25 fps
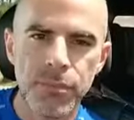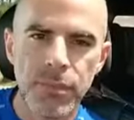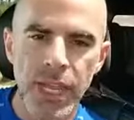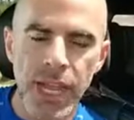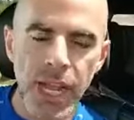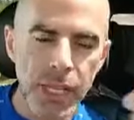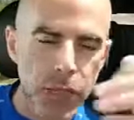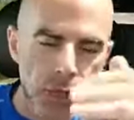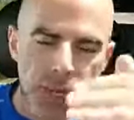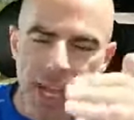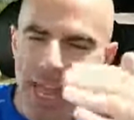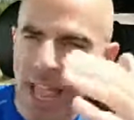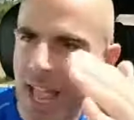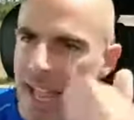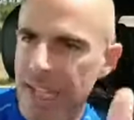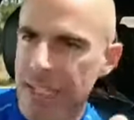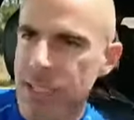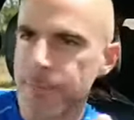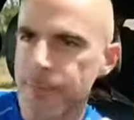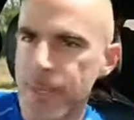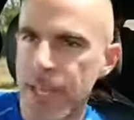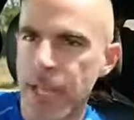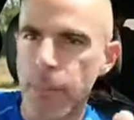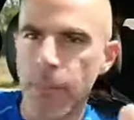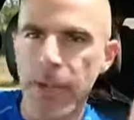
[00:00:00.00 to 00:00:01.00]
And I thought it had
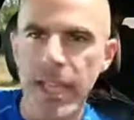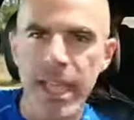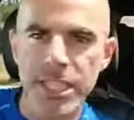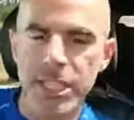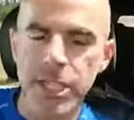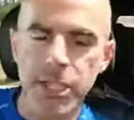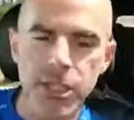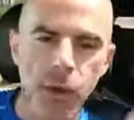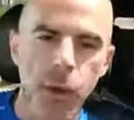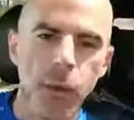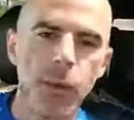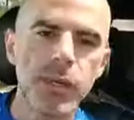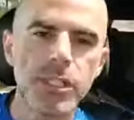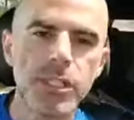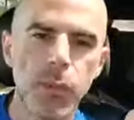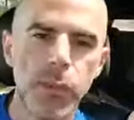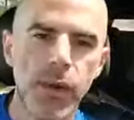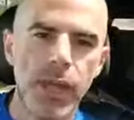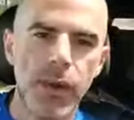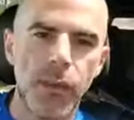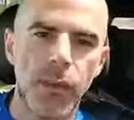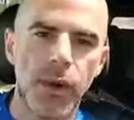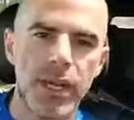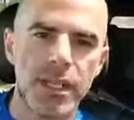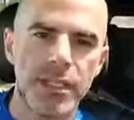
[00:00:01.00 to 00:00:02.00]
to be that way. That's just always the
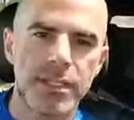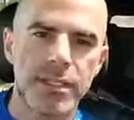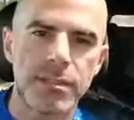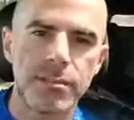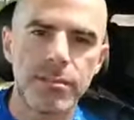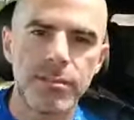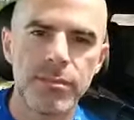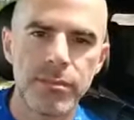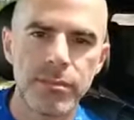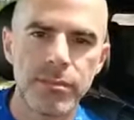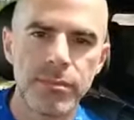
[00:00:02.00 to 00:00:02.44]
way it was.